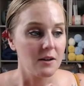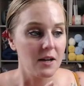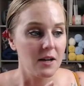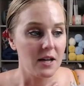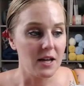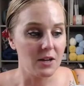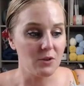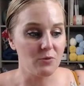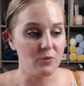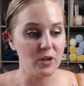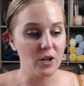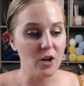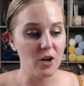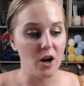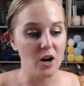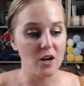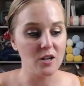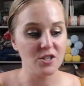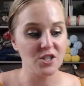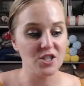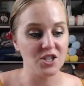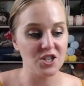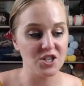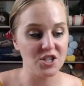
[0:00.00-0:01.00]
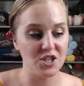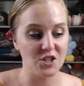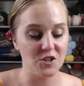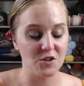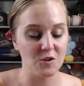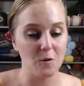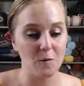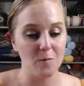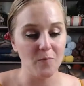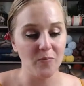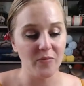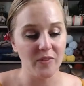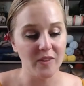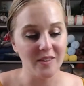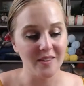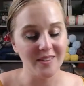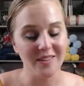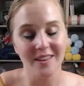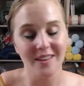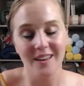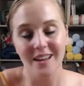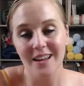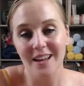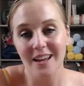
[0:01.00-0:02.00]
in regards to
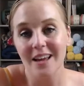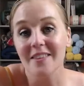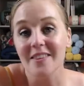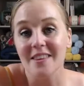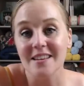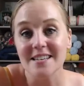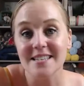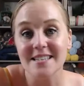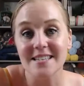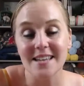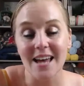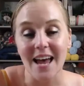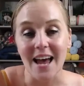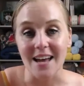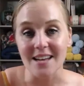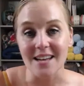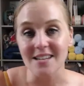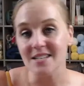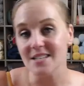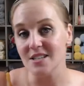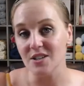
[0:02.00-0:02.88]
the set.